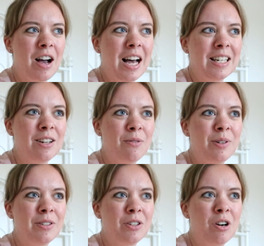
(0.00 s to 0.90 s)
As I
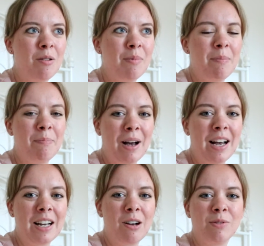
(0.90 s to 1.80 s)
was coming
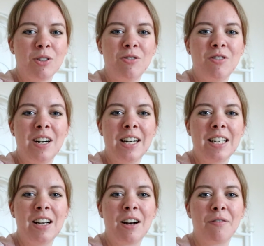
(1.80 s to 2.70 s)
back, I was already
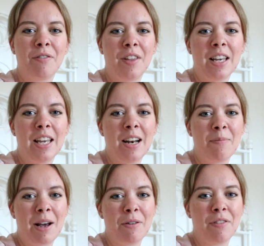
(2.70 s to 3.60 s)
kind of thinking
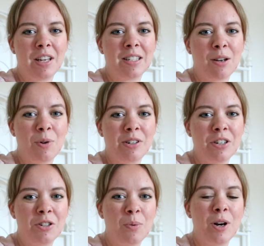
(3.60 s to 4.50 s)
about things I
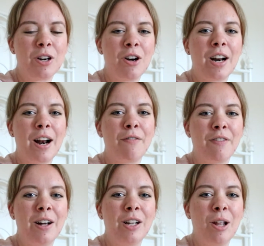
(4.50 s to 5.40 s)
wanted to work on, and I
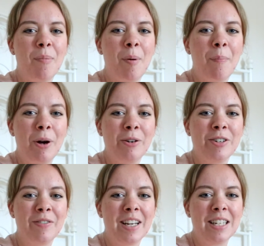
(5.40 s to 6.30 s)
felt a lot more
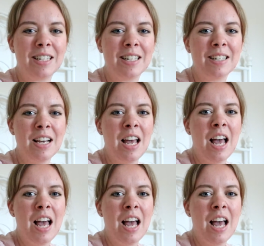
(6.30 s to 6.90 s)
motivated.